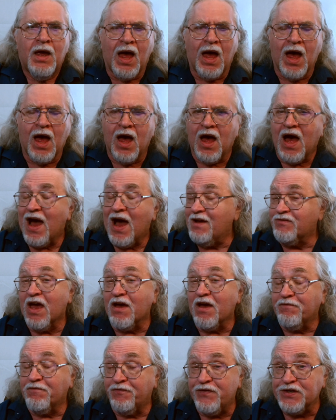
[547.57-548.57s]
I've
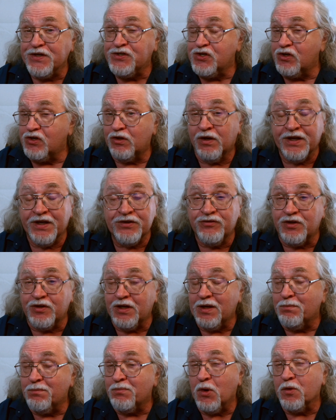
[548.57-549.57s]
got Fisher
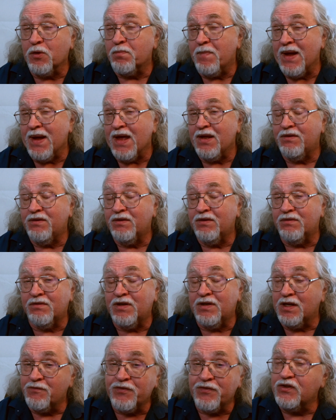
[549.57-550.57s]
listed at both bandit and
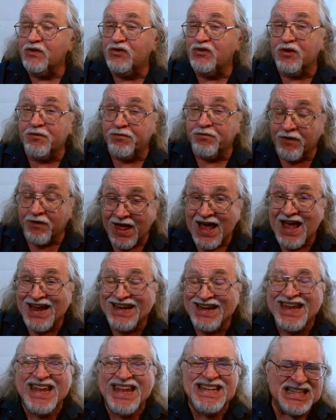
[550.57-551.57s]
defensive
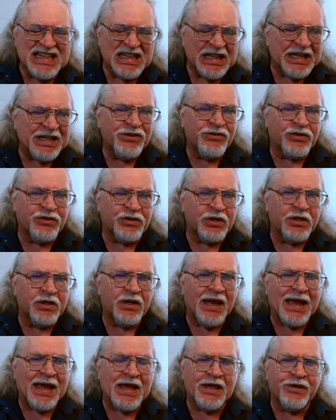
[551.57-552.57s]
line. He's listed
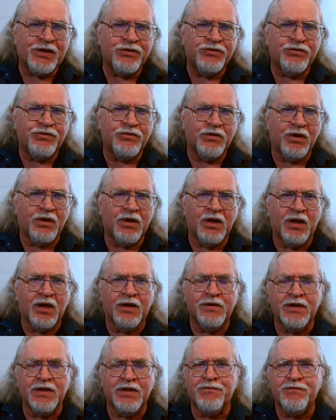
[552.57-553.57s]
as
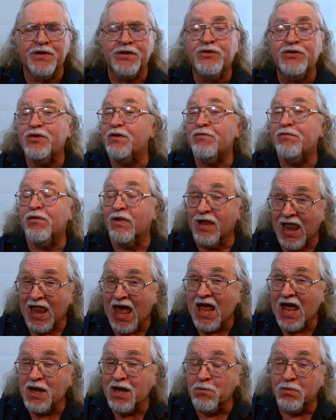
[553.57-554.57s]
a defensive
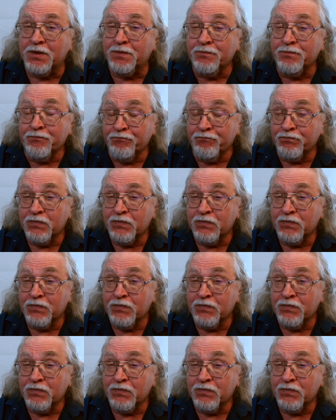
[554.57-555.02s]
lineman